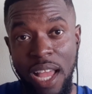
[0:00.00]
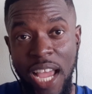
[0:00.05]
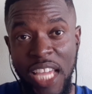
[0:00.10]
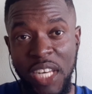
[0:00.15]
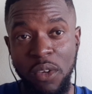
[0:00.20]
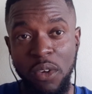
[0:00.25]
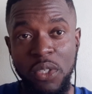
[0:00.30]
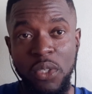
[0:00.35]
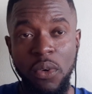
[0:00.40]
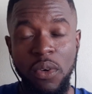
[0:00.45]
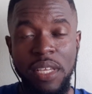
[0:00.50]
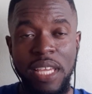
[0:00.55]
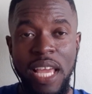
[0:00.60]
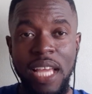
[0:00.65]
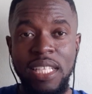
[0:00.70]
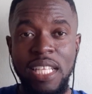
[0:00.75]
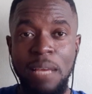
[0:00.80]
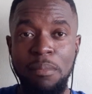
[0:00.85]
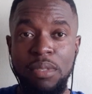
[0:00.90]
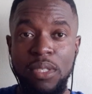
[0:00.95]
I don't know
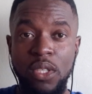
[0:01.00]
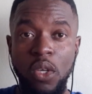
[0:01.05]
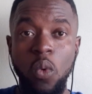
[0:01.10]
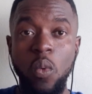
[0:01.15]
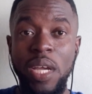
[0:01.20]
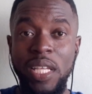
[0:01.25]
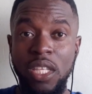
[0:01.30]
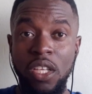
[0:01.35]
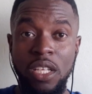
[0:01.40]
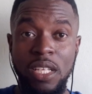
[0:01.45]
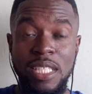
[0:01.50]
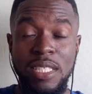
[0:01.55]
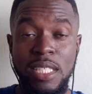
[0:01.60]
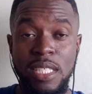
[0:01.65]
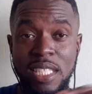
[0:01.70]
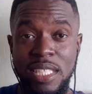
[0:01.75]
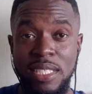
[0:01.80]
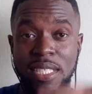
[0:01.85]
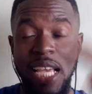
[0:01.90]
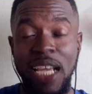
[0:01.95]
yet. I'm still waiting on. This
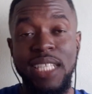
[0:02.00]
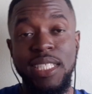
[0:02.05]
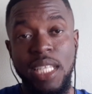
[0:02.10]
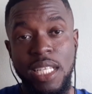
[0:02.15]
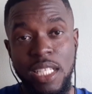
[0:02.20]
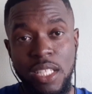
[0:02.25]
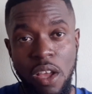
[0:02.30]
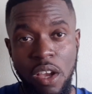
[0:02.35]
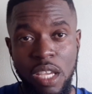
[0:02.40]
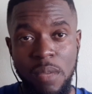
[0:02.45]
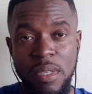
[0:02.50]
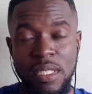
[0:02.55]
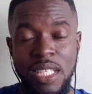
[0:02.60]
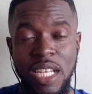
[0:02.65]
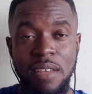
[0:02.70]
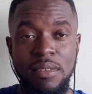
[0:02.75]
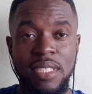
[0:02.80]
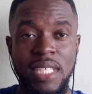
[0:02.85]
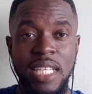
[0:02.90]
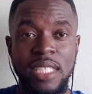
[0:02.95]
is the second set of documents
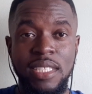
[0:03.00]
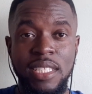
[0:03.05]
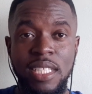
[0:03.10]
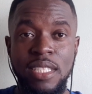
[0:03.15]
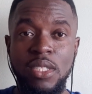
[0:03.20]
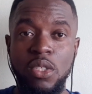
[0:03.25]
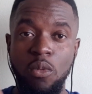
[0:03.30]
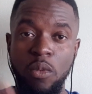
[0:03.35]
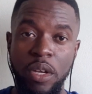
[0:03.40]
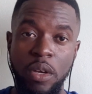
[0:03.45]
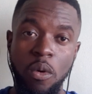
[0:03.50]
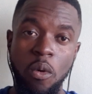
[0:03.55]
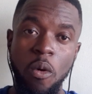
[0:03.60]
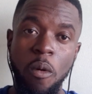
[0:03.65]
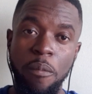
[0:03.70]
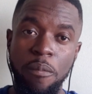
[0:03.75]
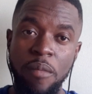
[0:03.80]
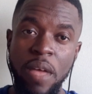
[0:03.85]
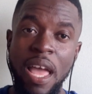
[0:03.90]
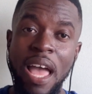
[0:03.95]
that I've sent in,
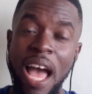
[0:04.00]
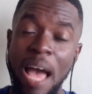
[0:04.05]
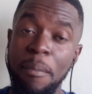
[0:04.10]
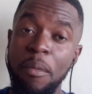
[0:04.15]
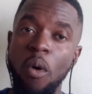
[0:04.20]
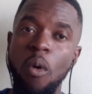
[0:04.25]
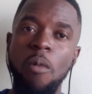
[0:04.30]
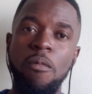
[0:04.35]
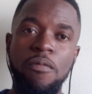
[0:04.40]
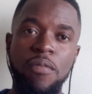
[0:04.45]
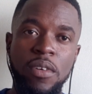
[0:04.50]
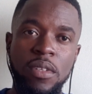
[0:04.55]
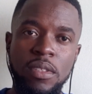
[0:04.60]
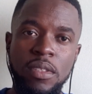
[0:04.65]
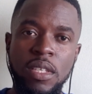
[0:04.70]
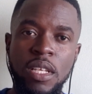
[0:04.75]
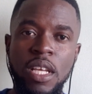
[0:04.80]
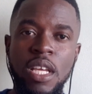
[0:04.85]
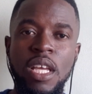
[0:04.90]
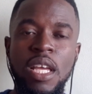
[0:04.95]
so I'm
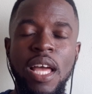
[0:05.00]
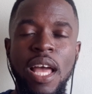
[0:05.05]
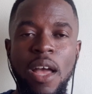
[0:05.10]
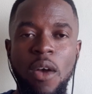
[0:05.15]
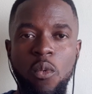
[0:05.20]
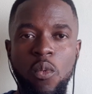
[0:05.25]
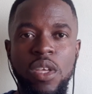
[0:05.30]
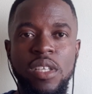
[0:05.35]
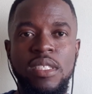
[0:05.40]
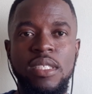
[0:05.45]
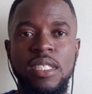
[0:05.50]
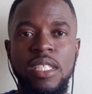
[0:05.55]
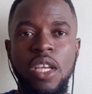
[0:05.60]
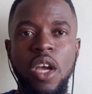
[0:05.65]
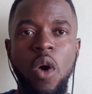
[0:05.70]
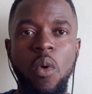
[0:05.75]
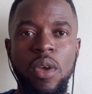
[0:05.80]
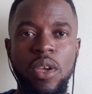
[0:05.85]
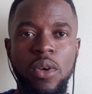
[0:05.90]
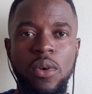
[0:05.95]
hopeful, and we'll see
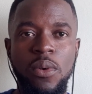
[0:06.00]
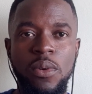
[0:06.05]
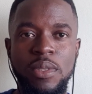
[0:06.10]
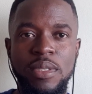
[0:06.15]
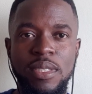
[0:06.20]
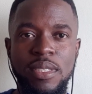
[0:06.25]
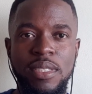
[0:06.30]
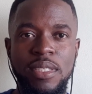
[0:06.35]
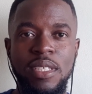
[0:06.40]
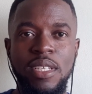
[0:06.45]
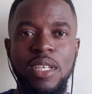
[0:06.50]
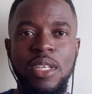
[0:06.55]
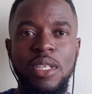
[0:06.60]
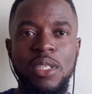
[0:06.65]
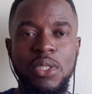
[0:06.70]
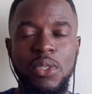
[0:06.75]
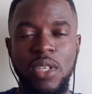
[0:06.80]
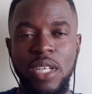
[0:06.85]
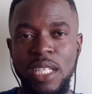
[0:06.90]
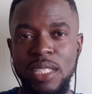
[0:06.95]
how it goes.
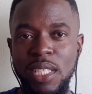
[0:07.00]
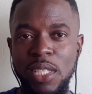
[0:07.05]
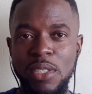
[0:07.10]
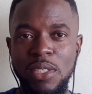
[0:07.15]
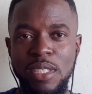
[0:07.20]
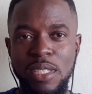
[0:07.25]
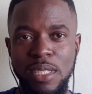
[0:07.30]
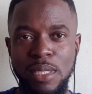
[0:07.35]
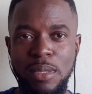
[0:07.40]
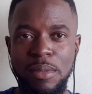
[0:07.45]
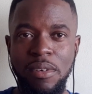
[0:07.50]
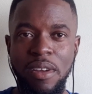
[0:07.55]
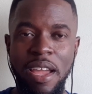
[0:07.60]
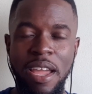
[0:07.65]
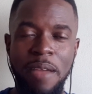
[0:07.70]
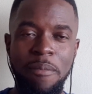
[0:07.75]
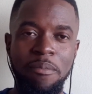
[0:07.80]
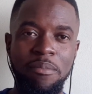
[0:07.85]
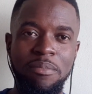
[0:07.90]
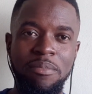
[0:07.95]
So continue to
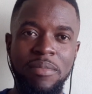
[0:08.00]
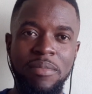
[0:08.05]
subscribe.